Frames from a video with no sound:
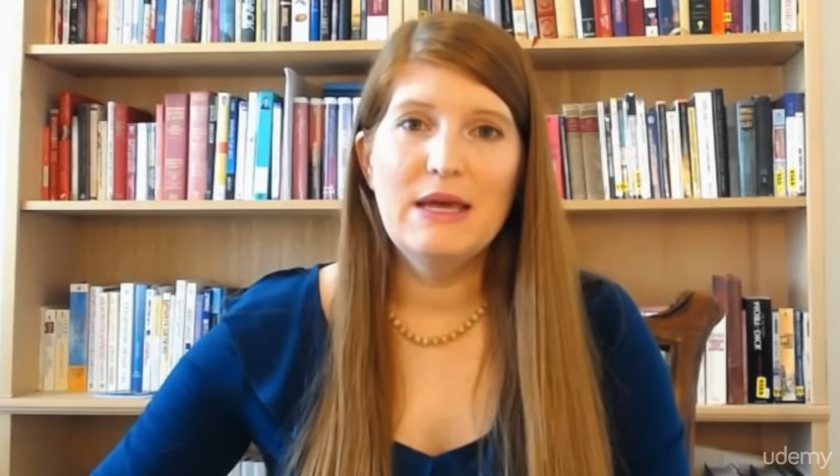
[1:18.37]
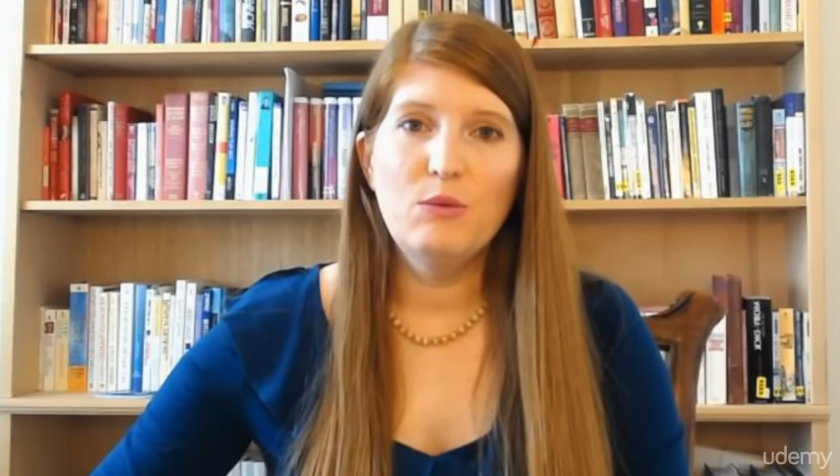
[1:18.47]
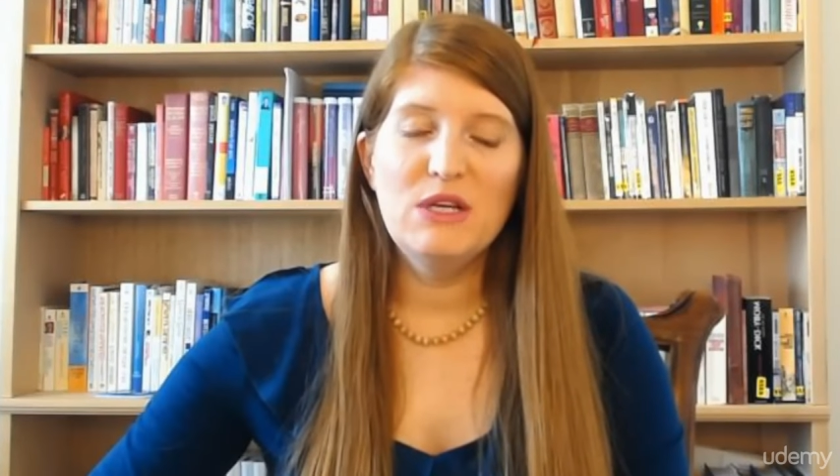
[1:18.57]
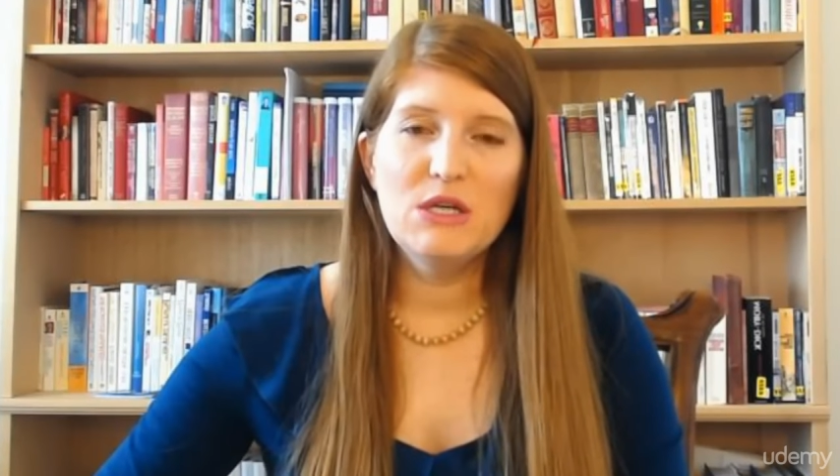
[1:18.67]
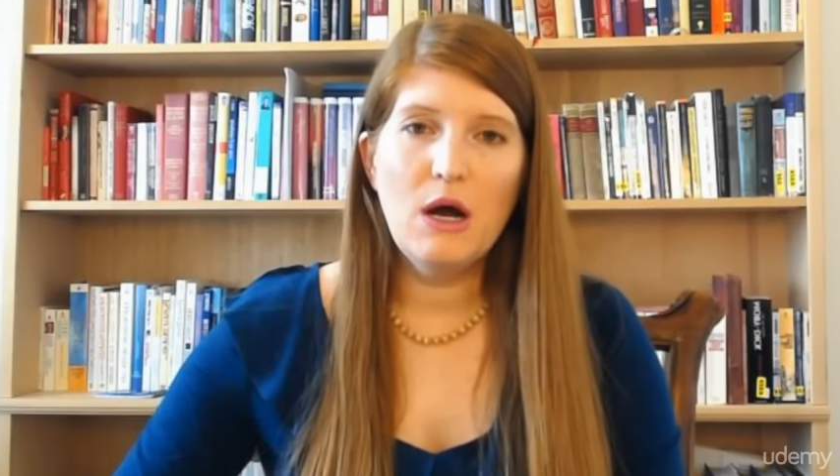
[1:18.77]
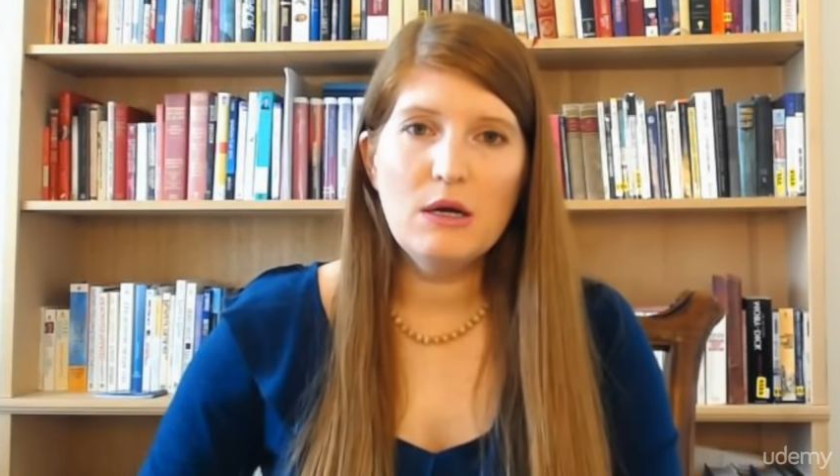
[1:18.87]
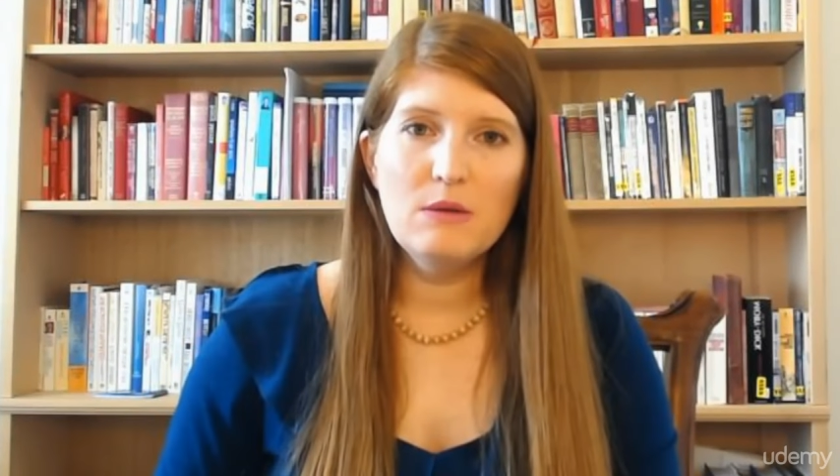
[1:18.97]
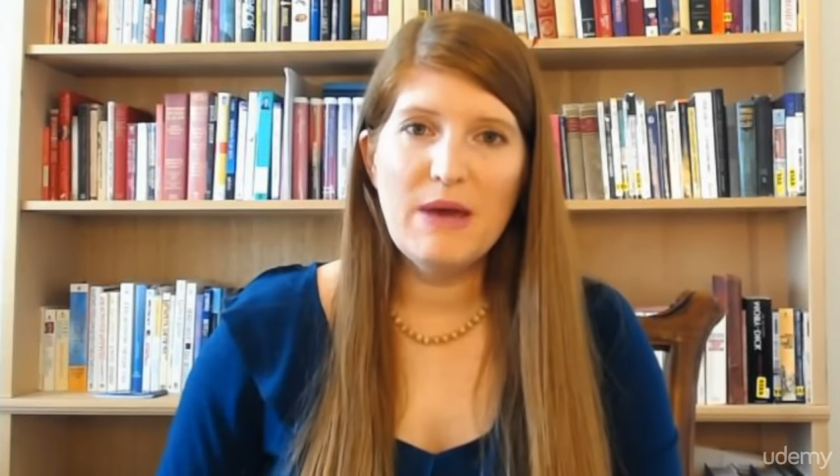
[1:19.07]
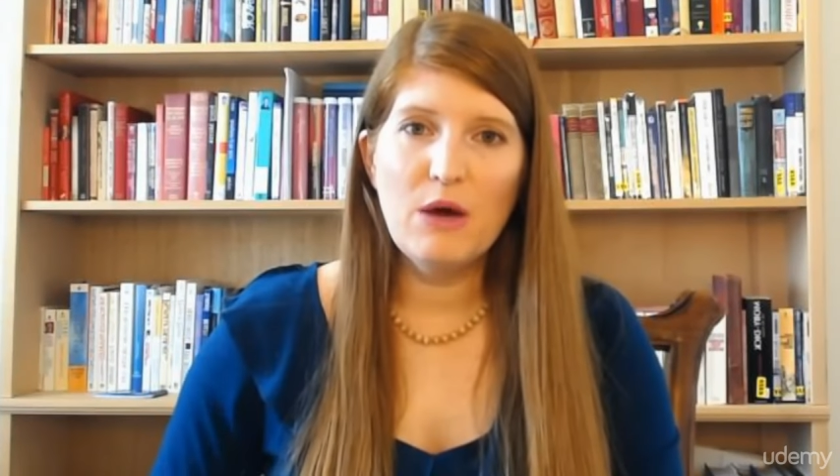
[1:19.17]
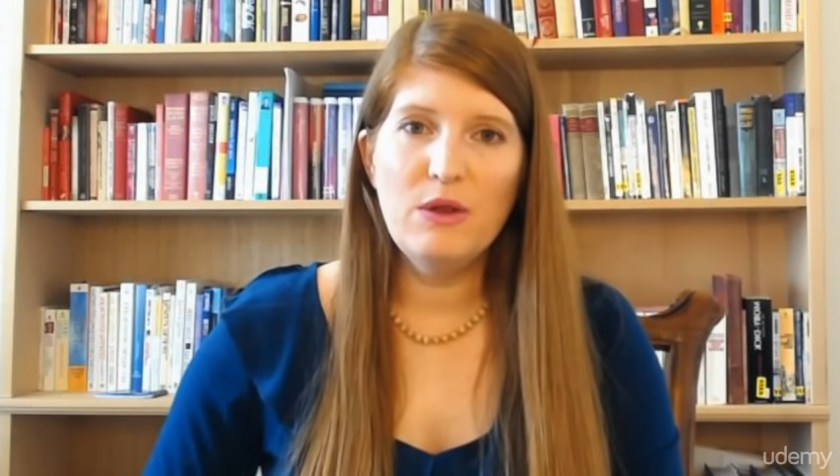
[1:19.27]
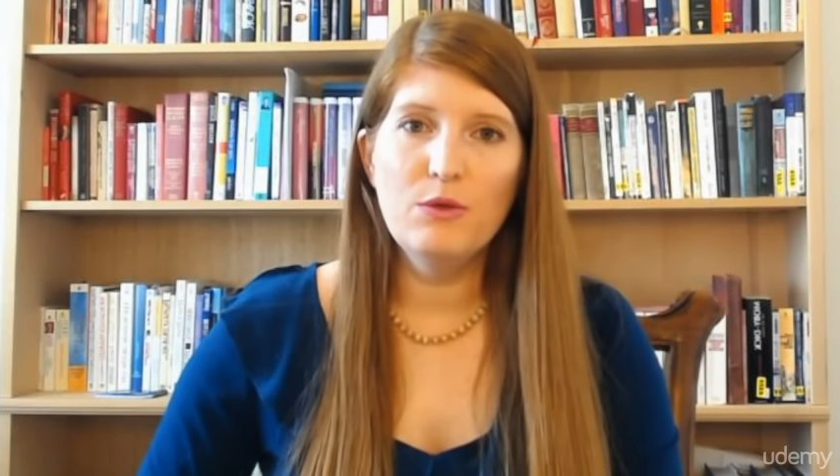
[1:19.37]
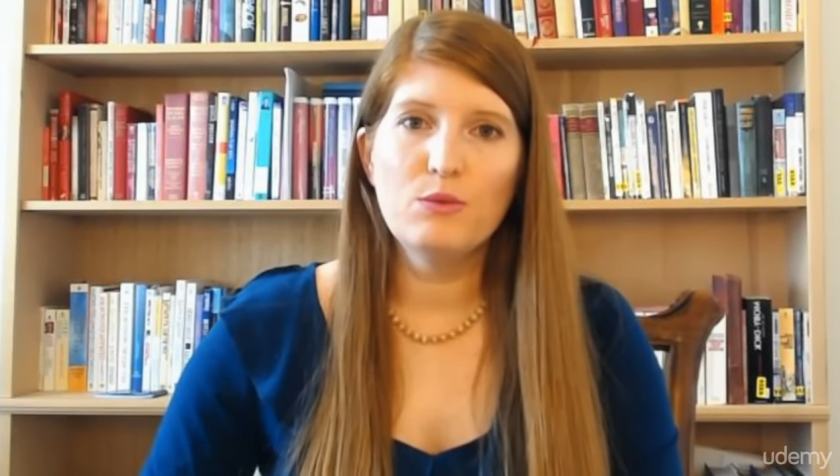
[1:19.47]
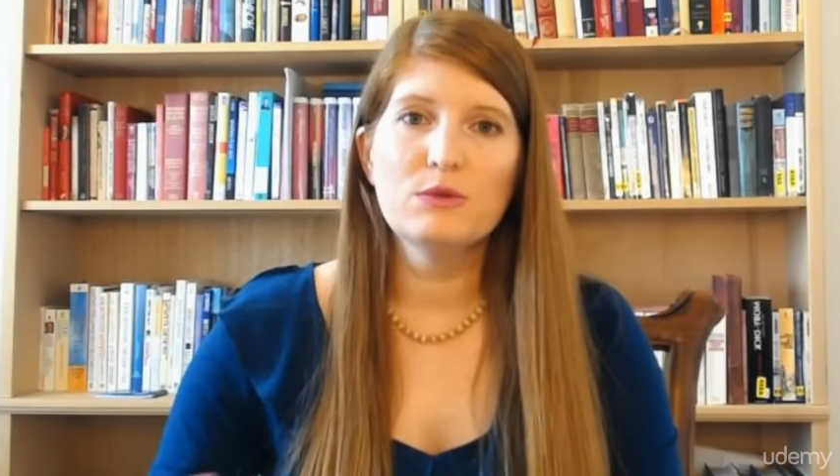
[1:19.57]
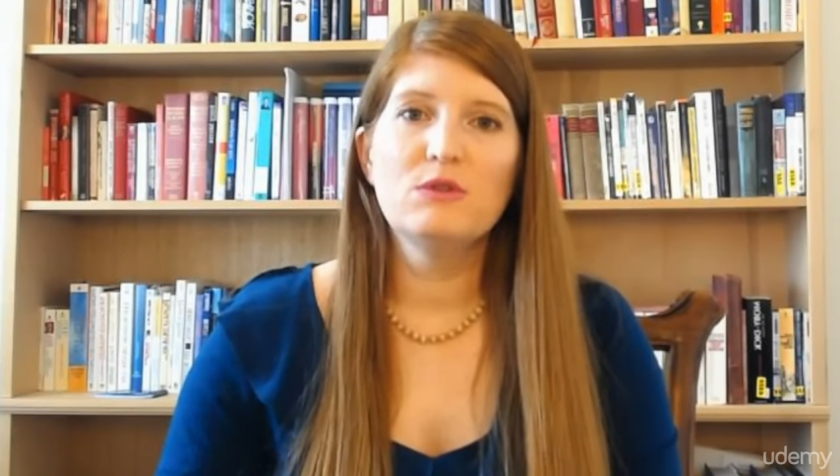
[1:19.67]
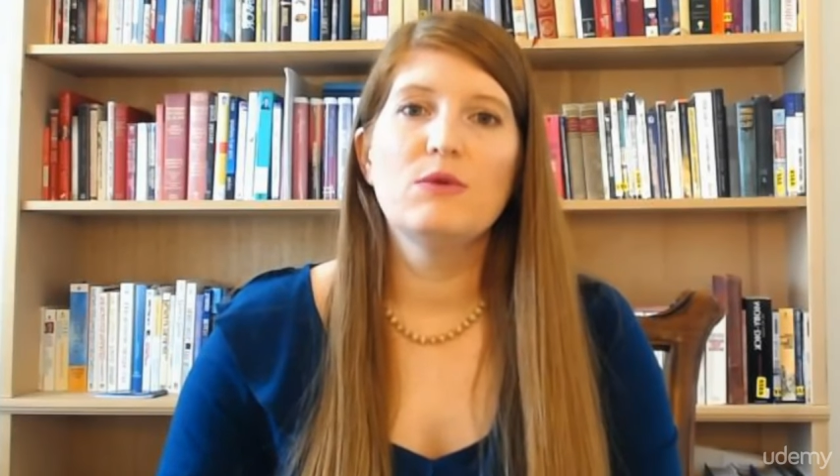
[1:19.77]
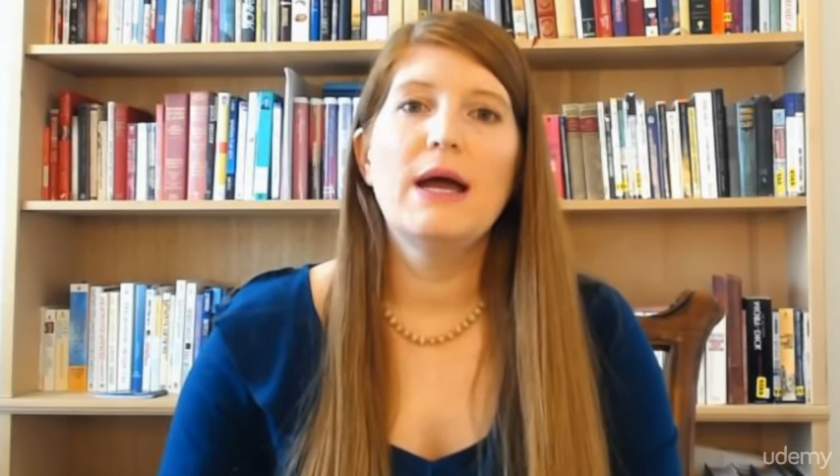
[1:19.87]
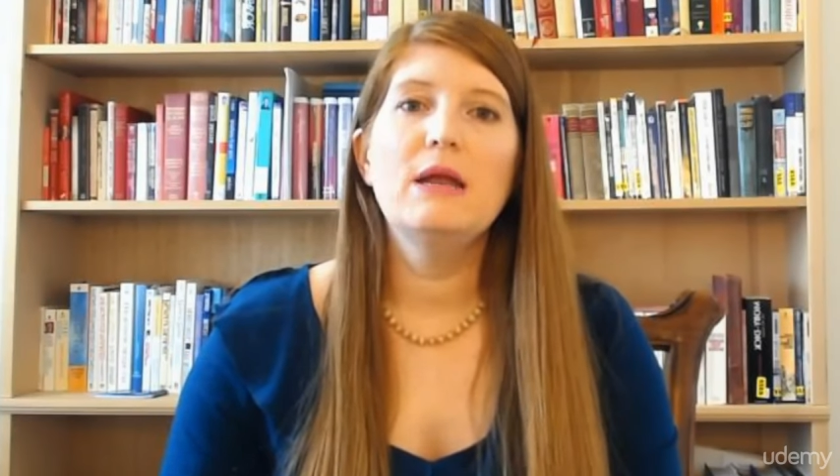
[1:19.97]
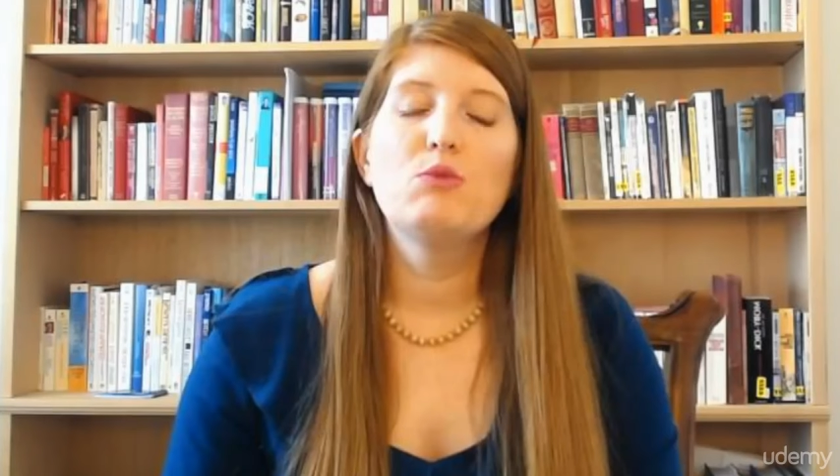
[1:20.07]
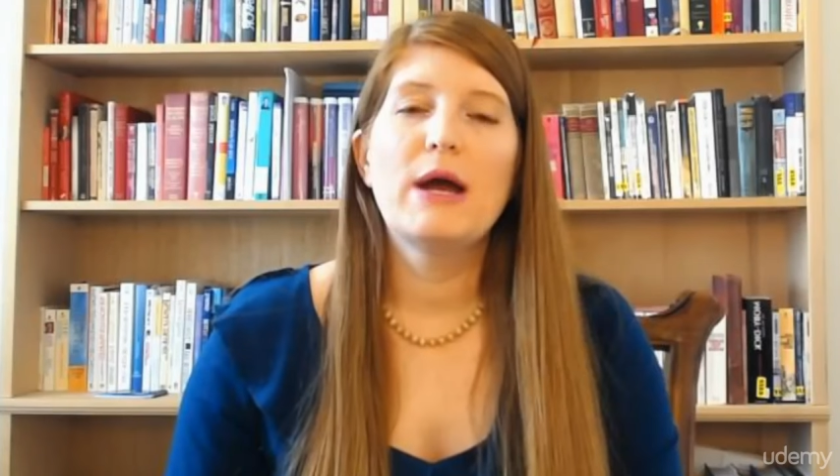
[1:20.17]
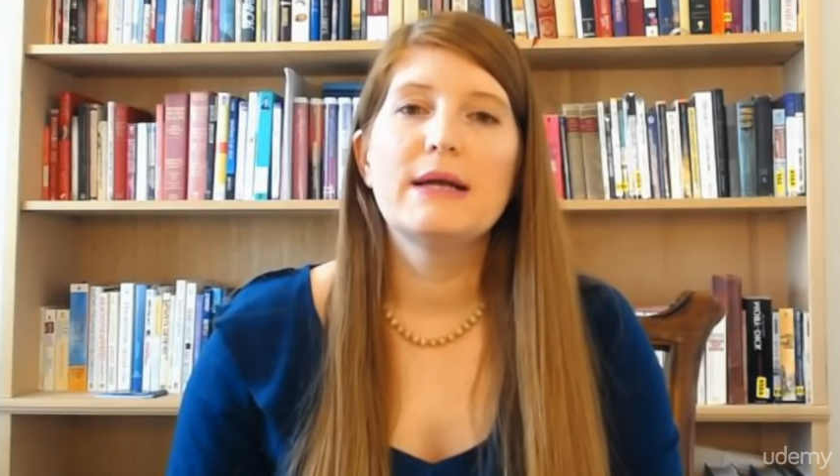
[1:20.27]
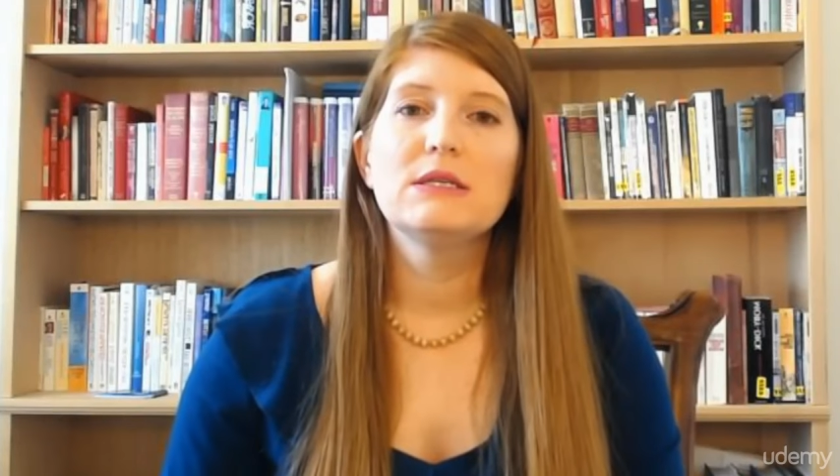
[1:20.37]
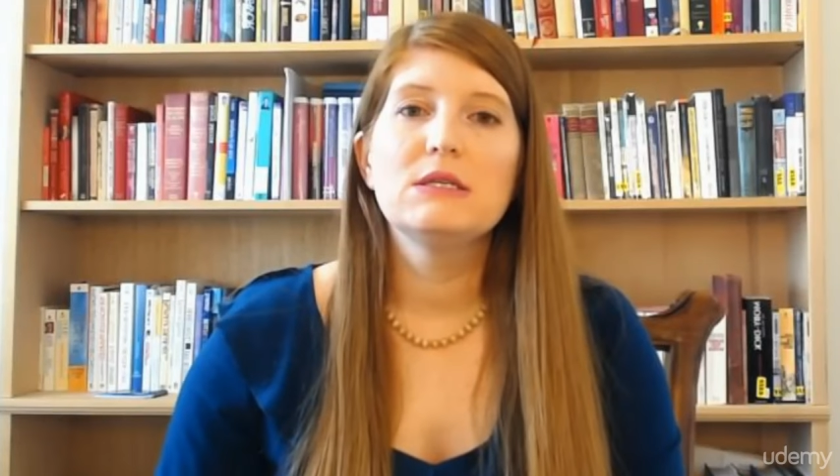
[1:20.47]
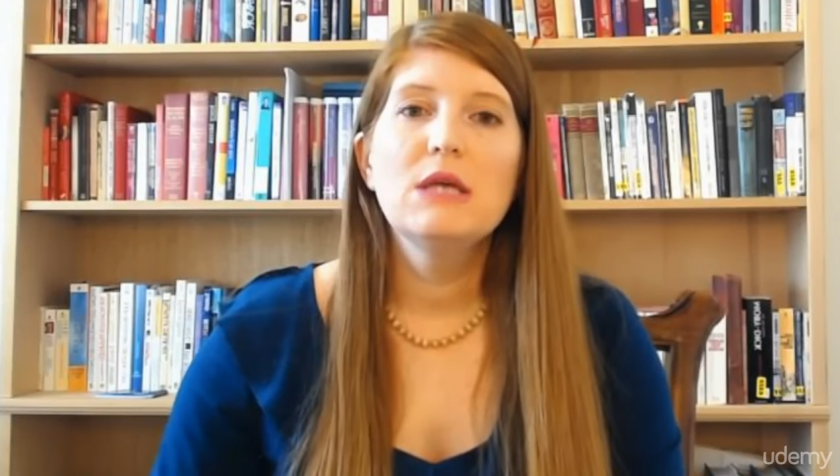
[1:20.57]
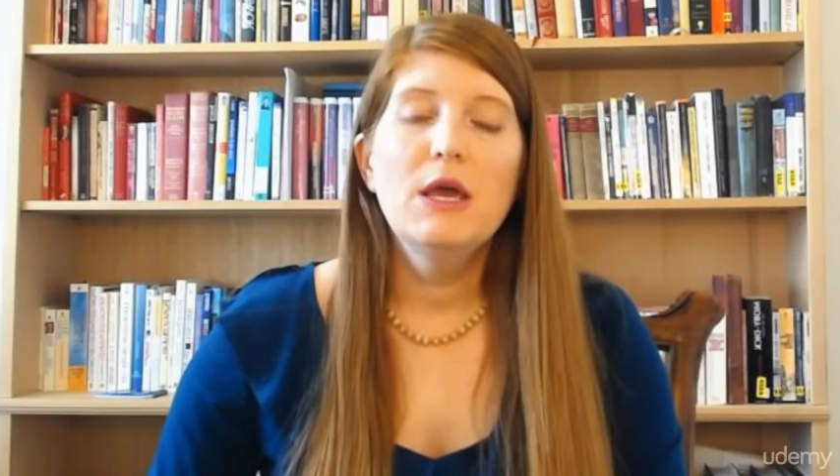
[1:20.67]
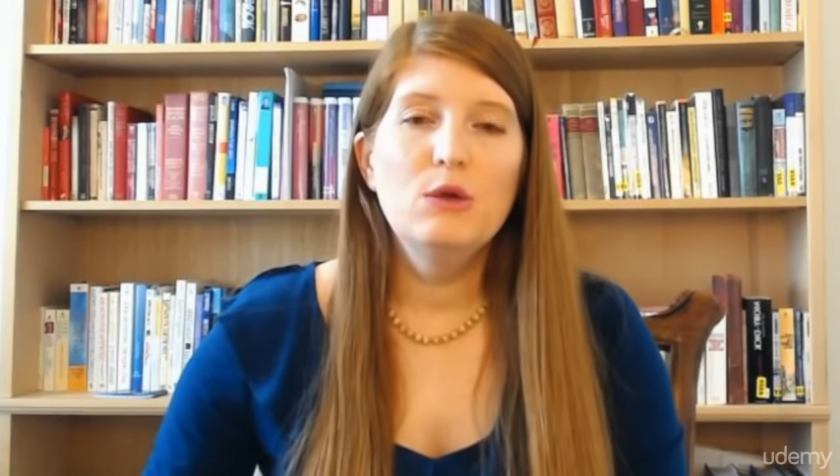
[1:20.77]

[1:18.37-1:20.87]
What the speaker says: that we talked about in the rules of writing practice.